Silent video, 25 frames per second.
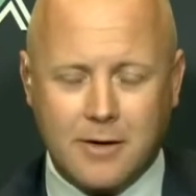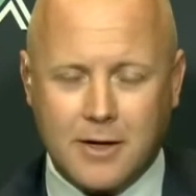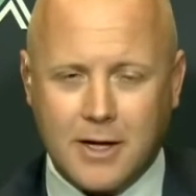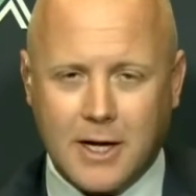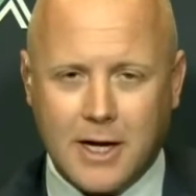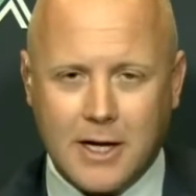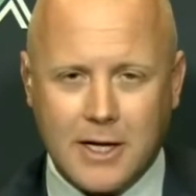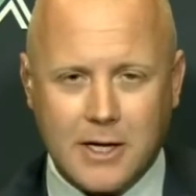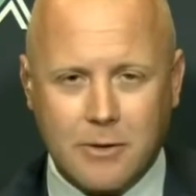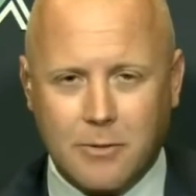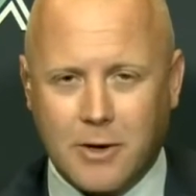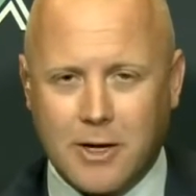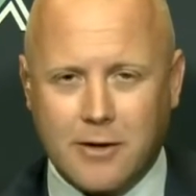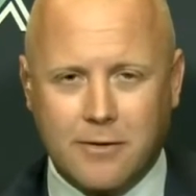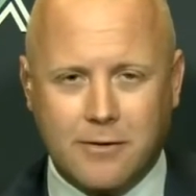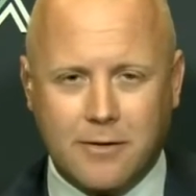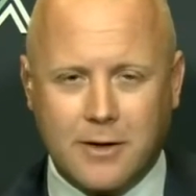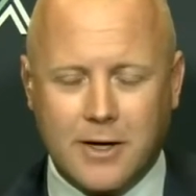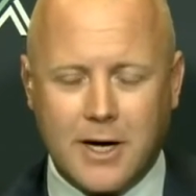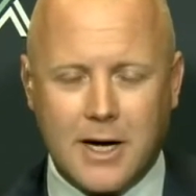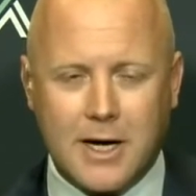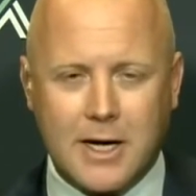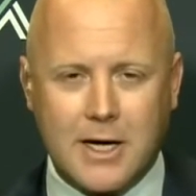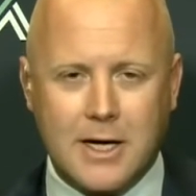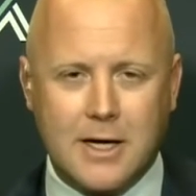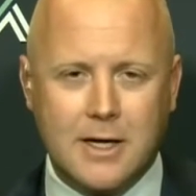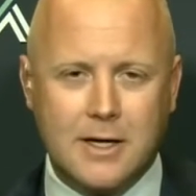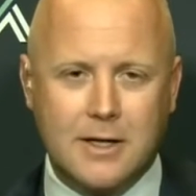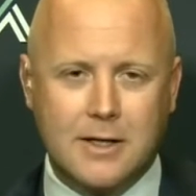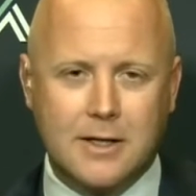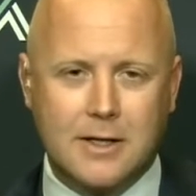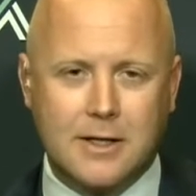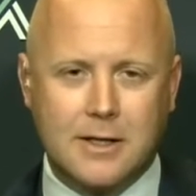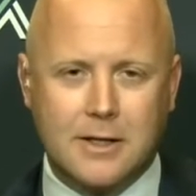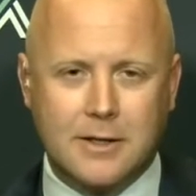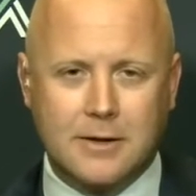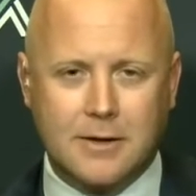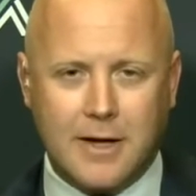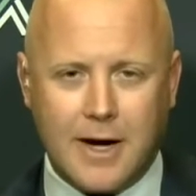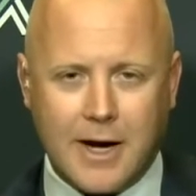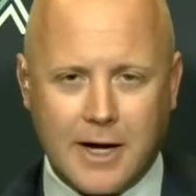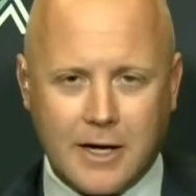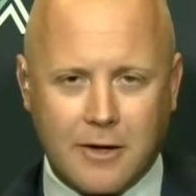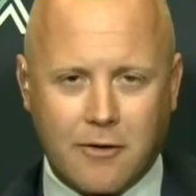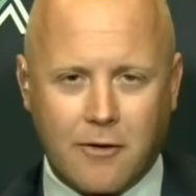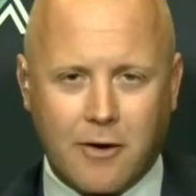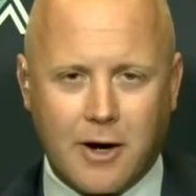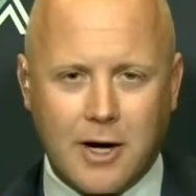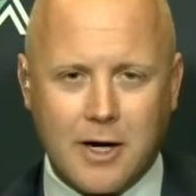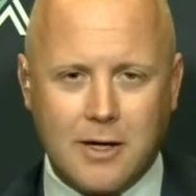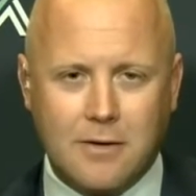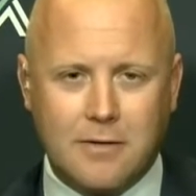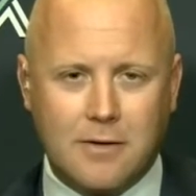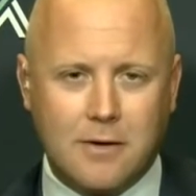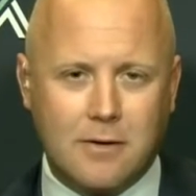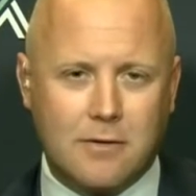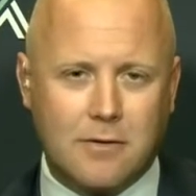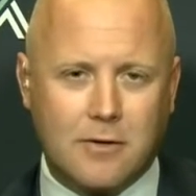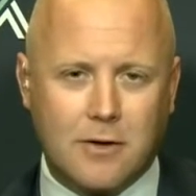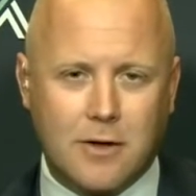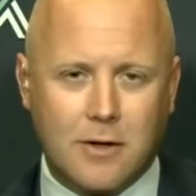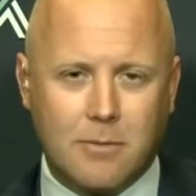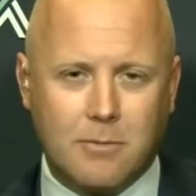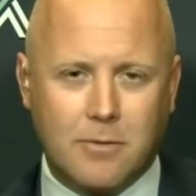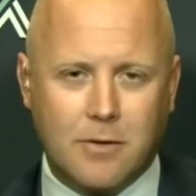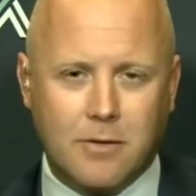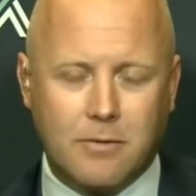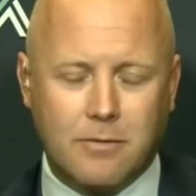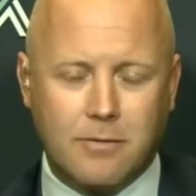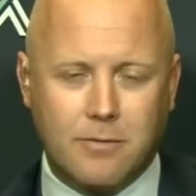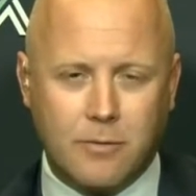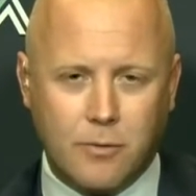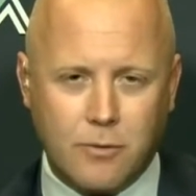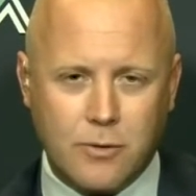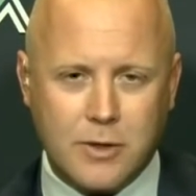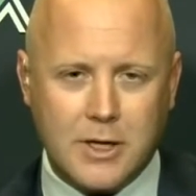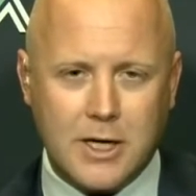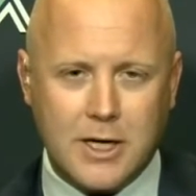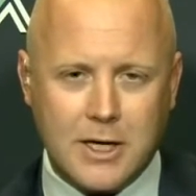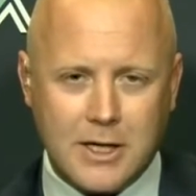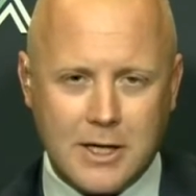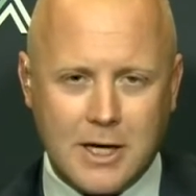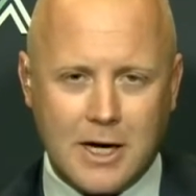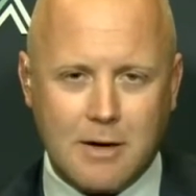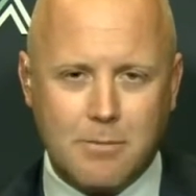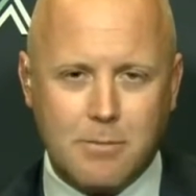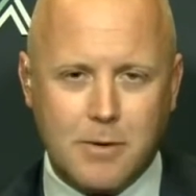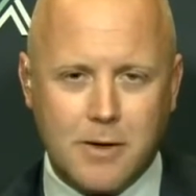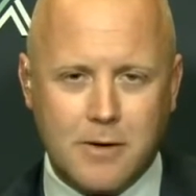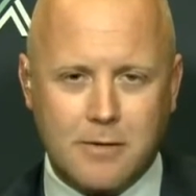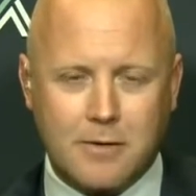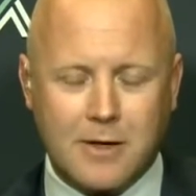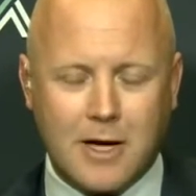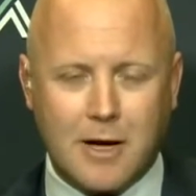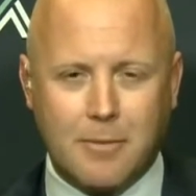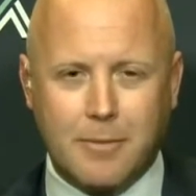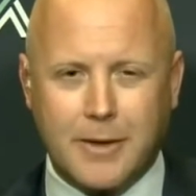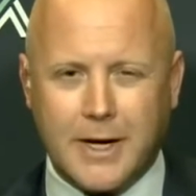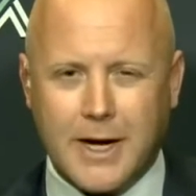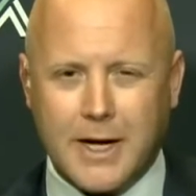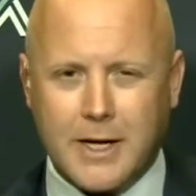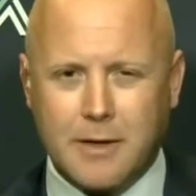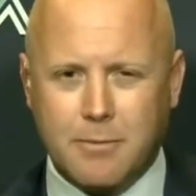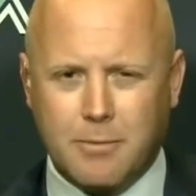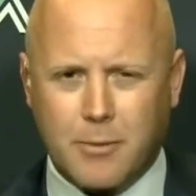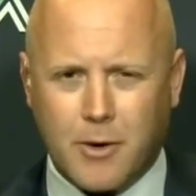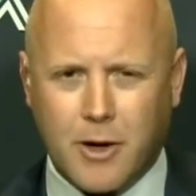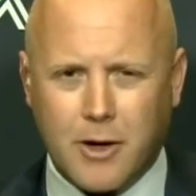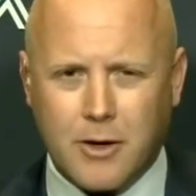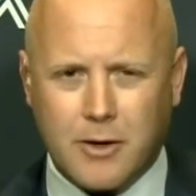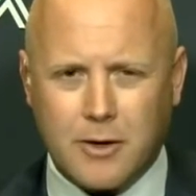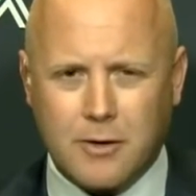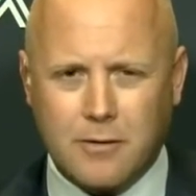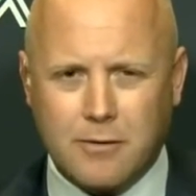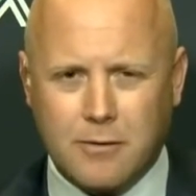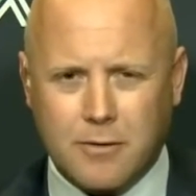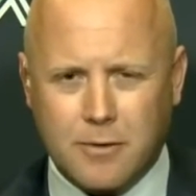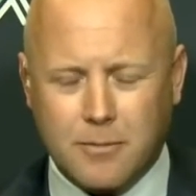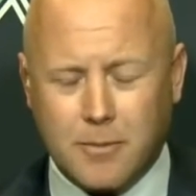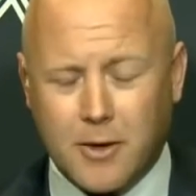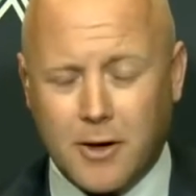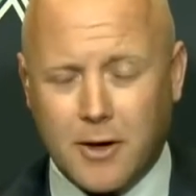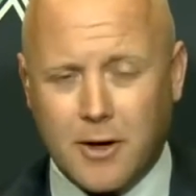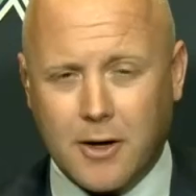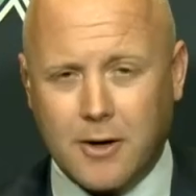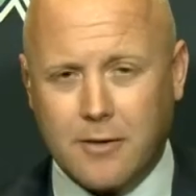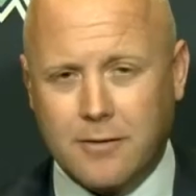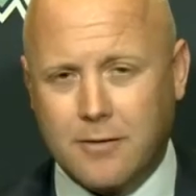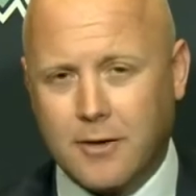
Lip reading: today. You won't see any downgrades in terms of full year numbers coming out of brokers tomorrow.